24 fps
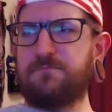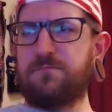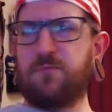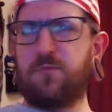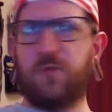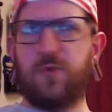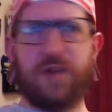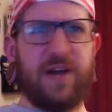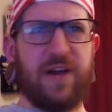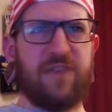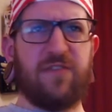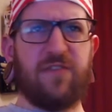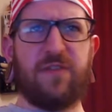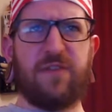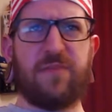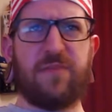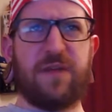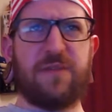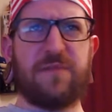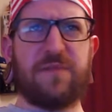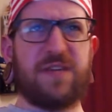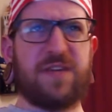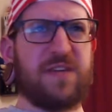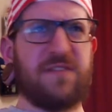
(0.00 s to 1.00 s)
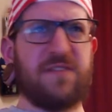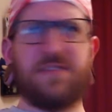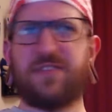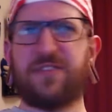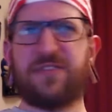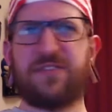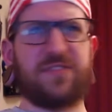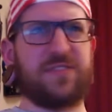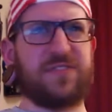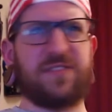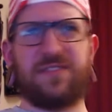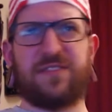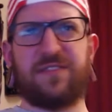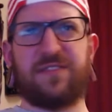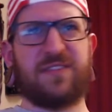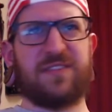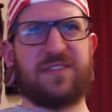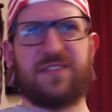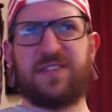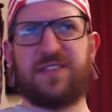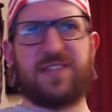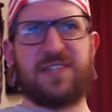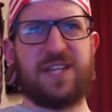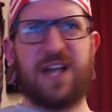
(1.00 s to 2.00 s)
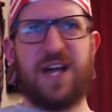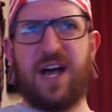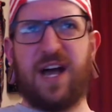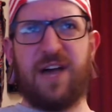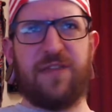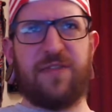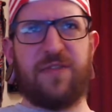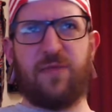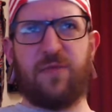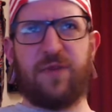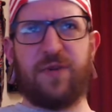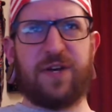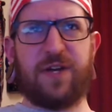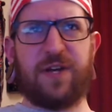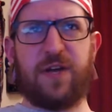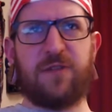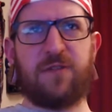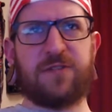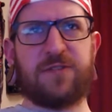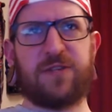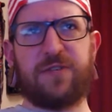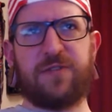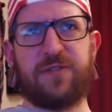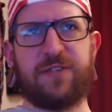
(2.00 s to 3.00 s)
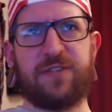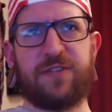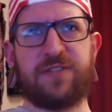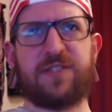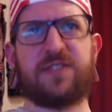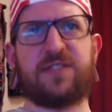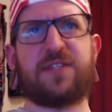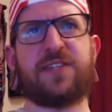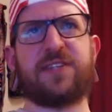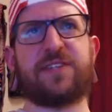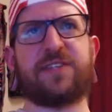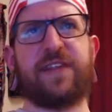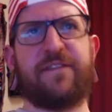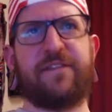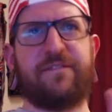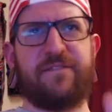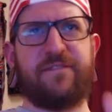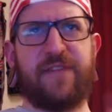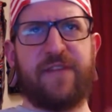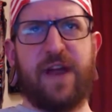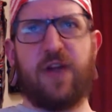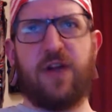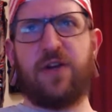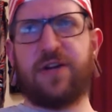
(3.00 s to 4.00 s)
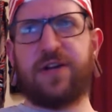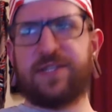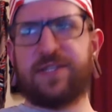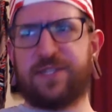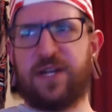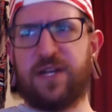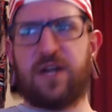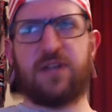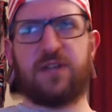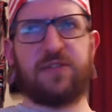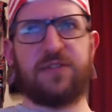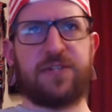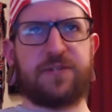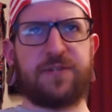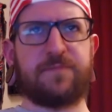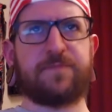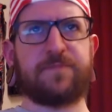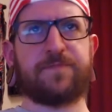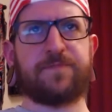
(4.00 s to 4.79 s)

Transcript: whatever it might be, this is not the one to go to. This is just a very solid,